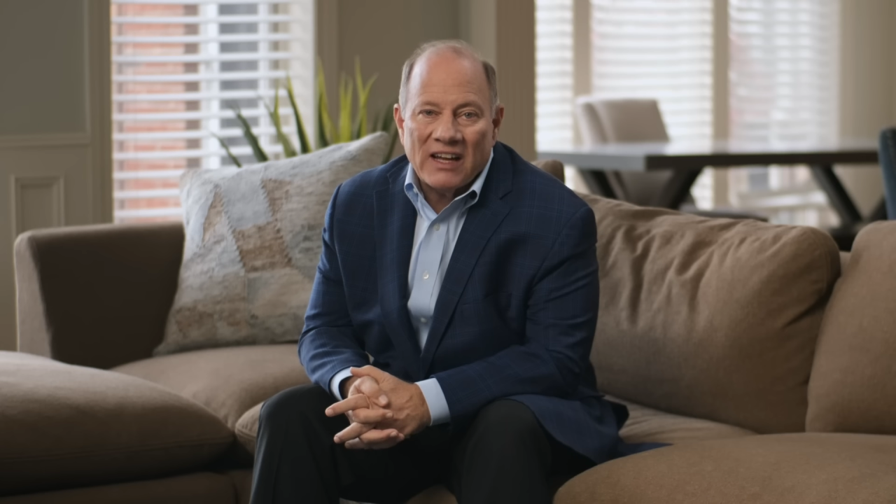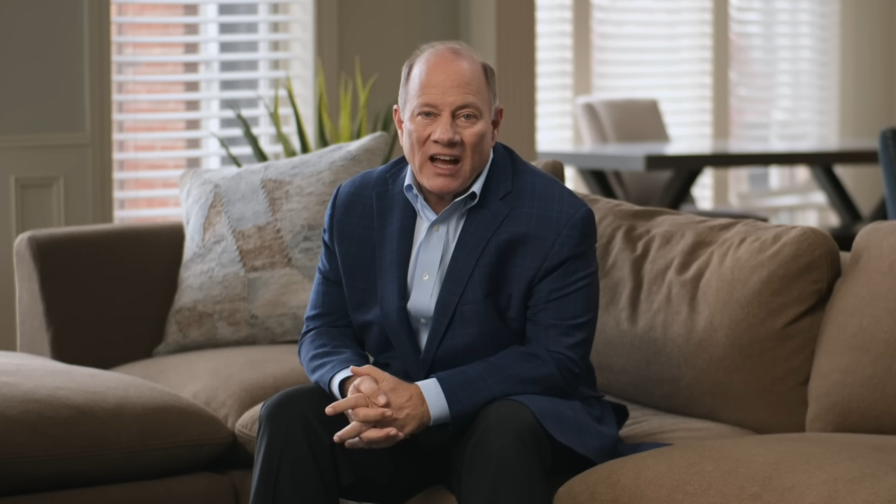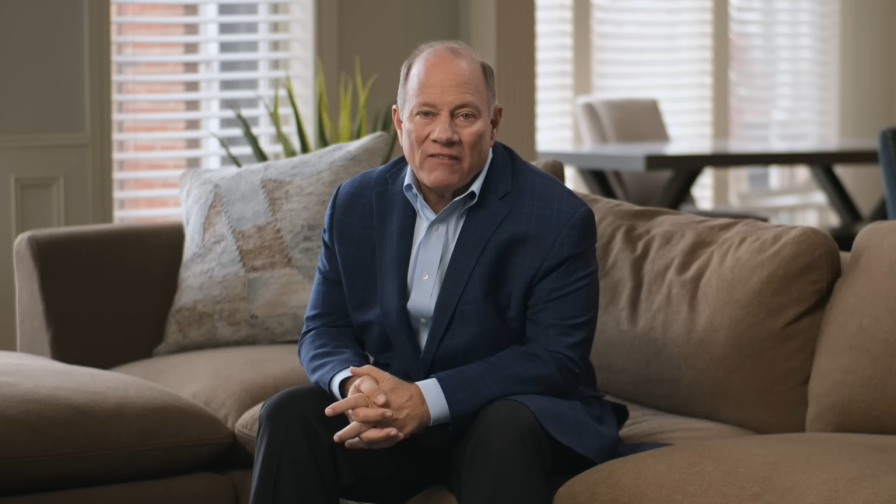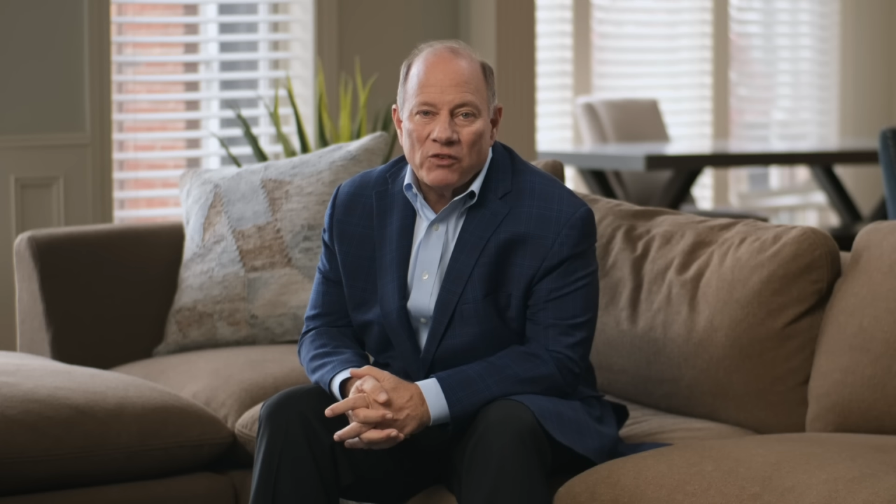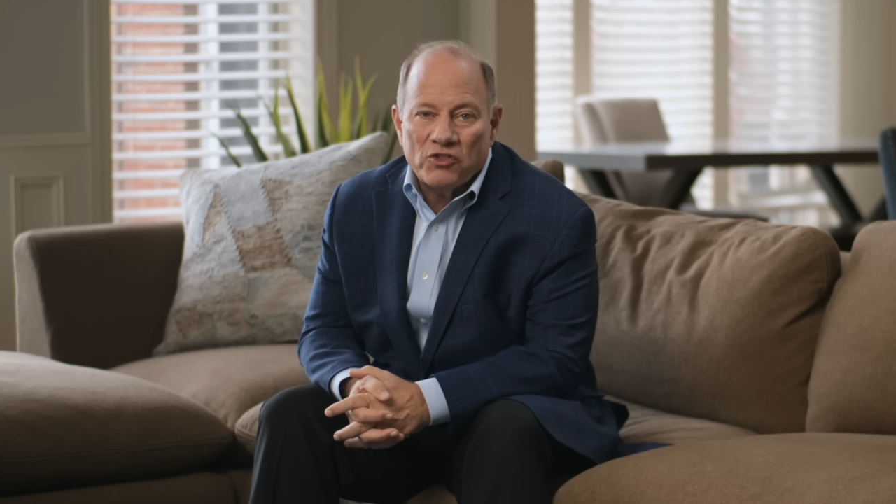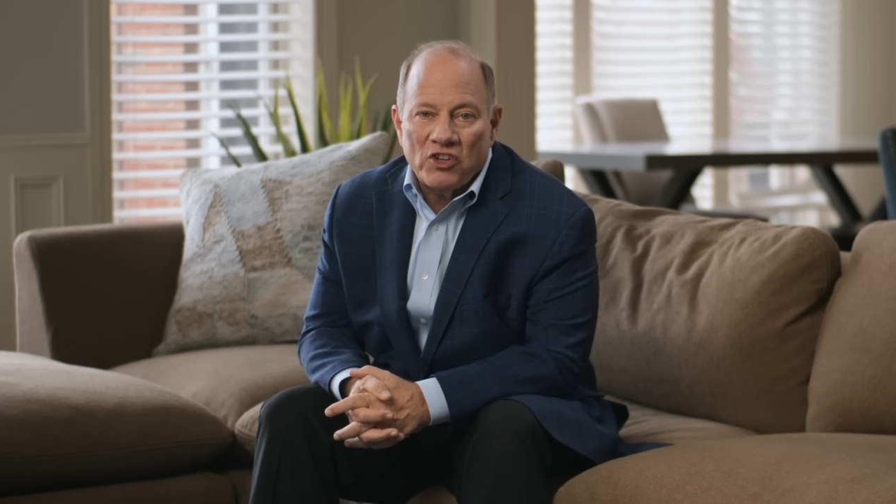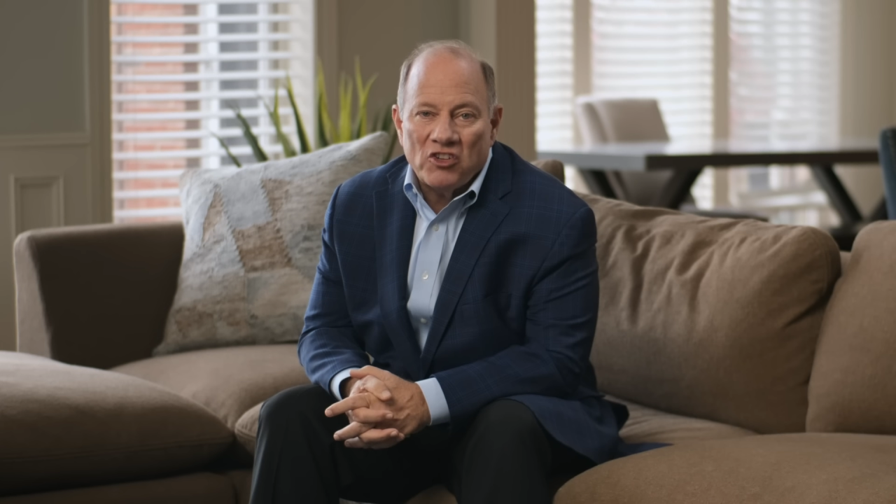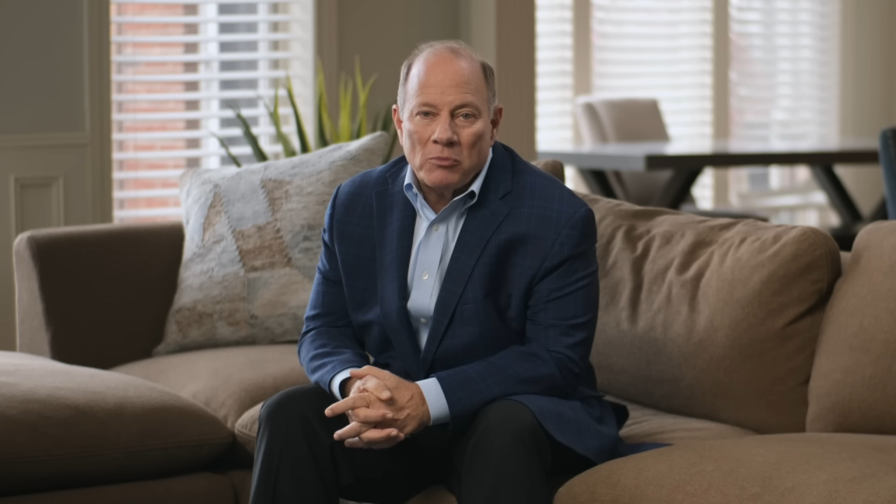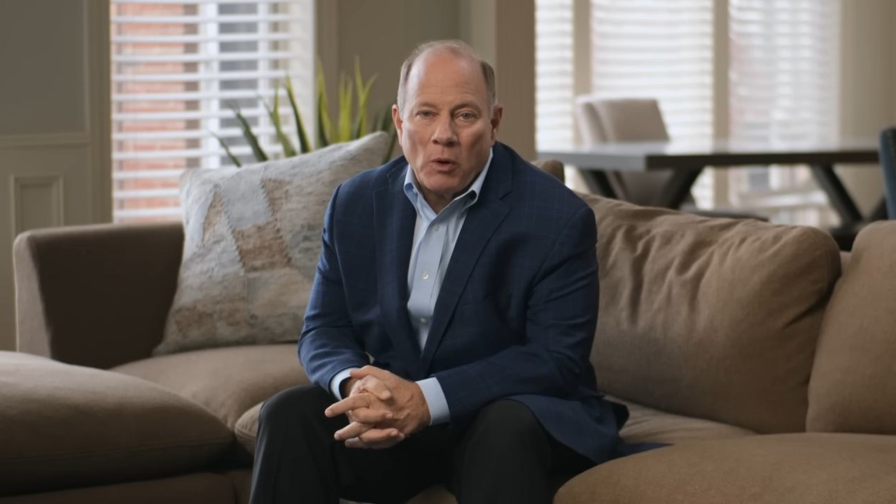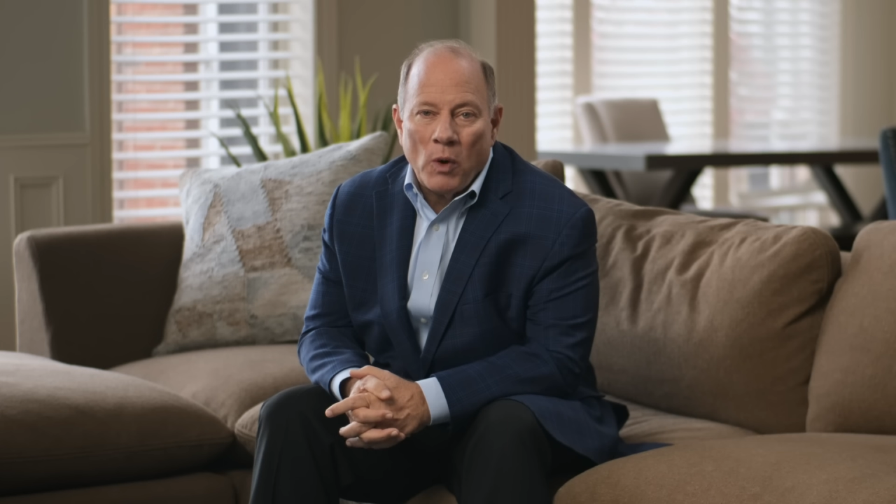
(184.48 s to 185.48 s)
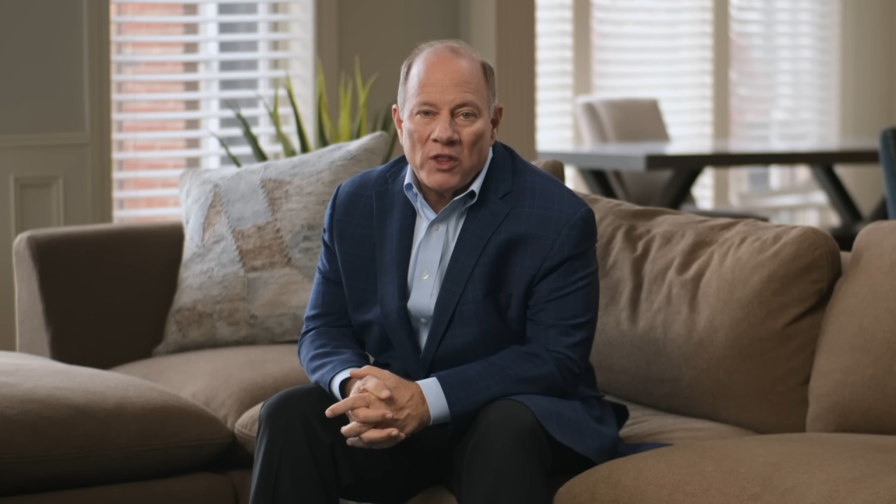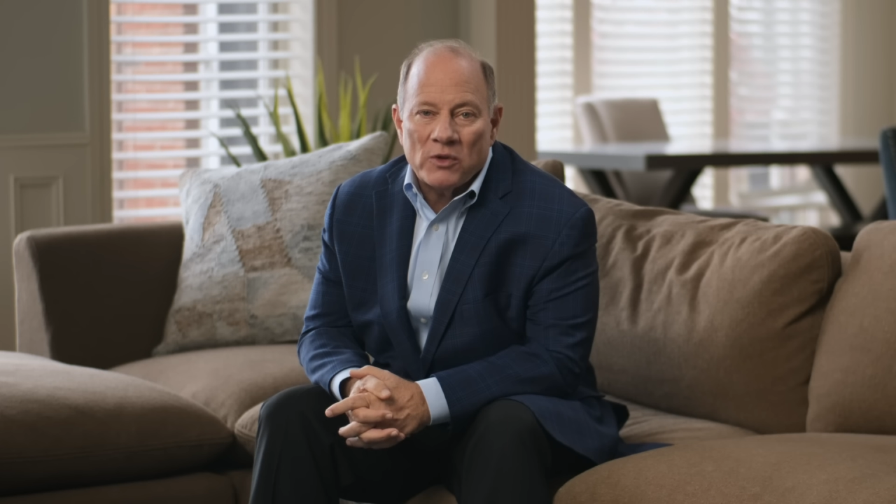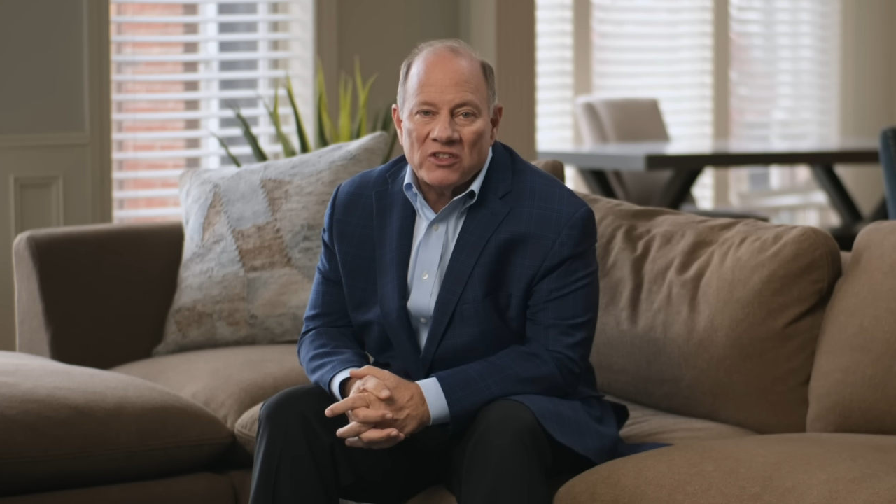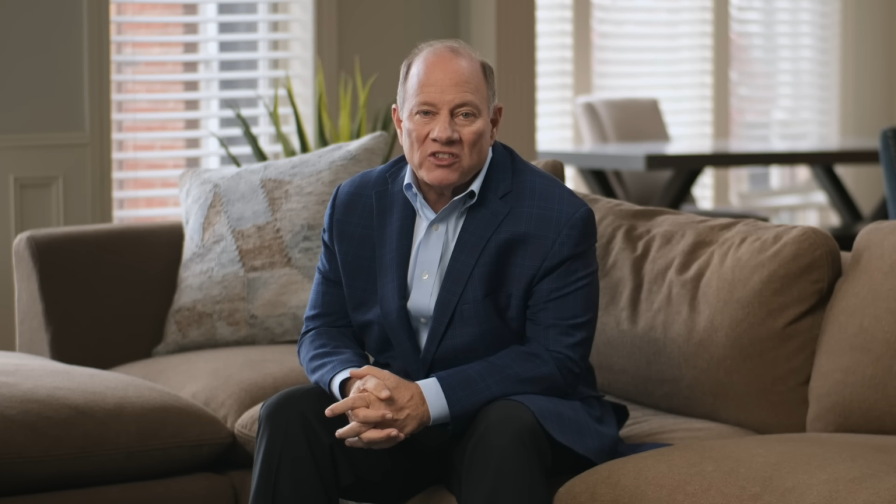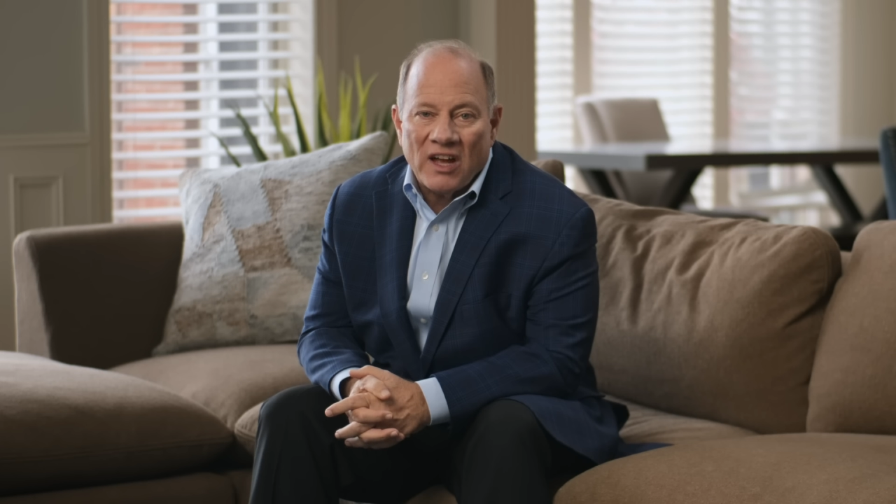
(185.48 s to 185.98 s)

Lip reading: a conversation about whether it's